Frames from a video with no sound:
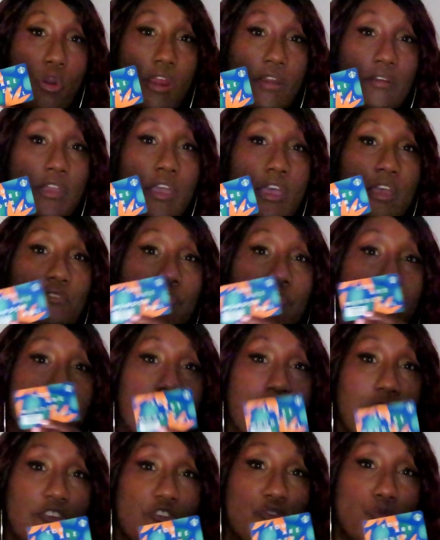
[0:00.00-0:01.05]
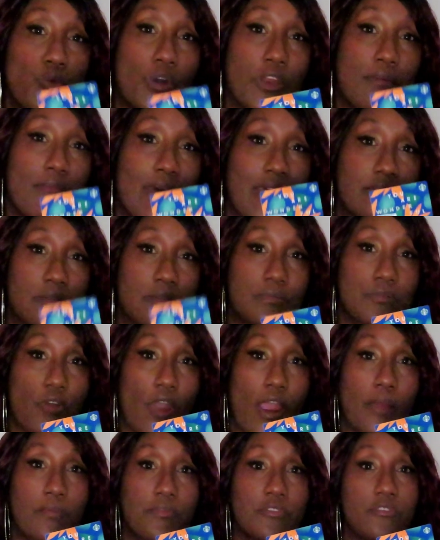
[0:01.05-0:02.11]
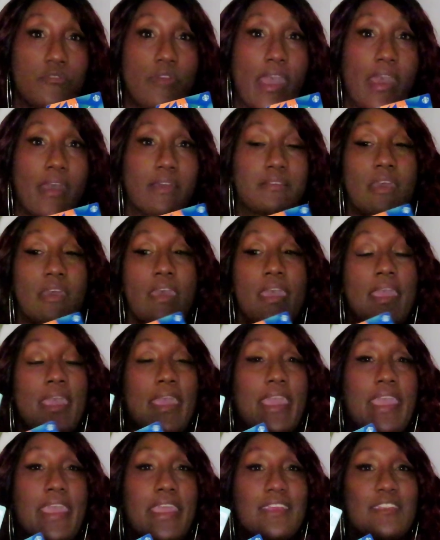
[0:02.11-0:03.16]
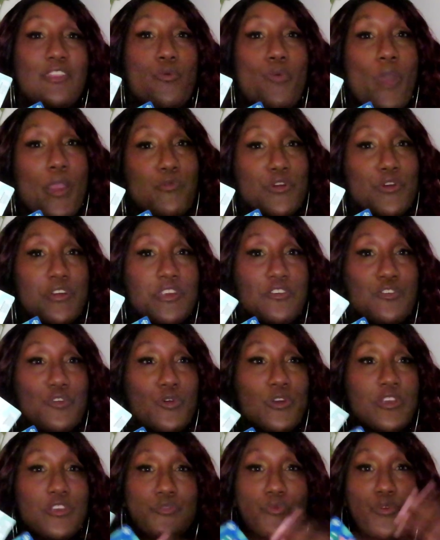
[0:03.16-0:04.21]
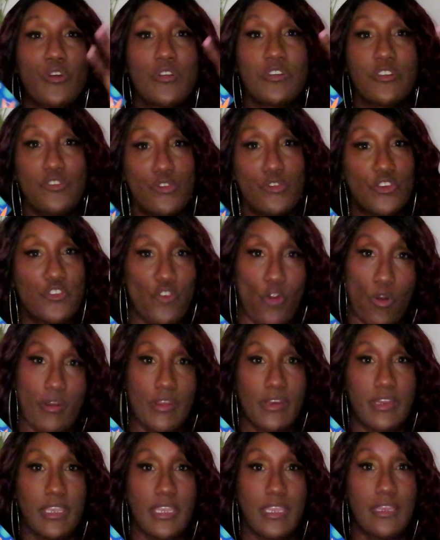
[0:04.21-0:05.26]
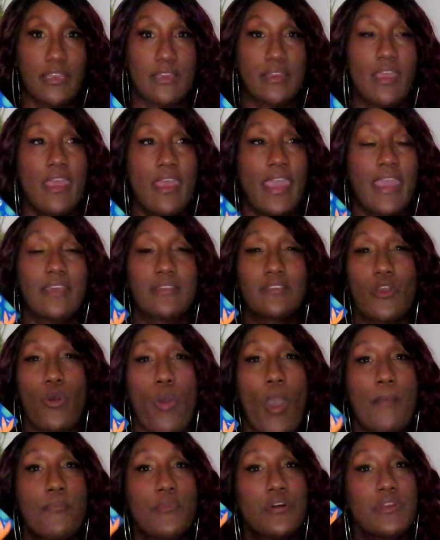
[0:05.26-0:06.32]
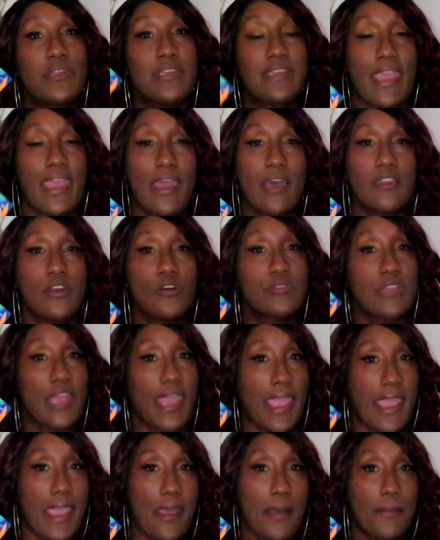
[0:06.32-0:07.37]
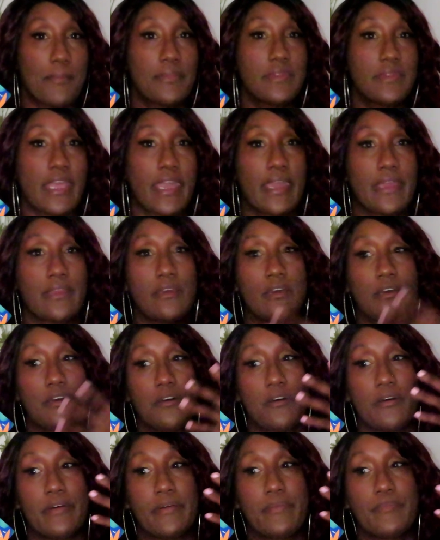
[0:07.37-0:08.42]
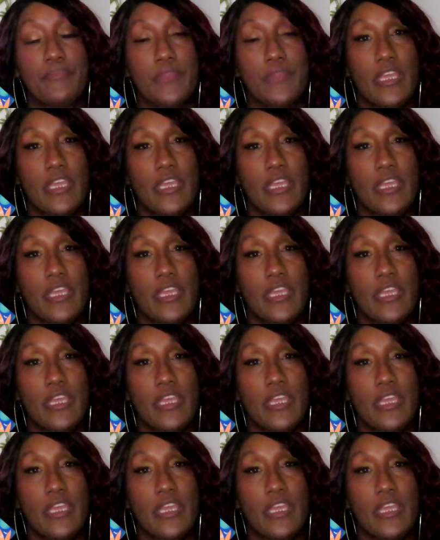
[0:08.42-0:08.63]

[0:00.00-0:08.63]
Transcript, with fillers: card for each one of my subscribers, you guys. And the way we're going to do it is we're going to do a drawing again. And so I'm going to download the app that... Um,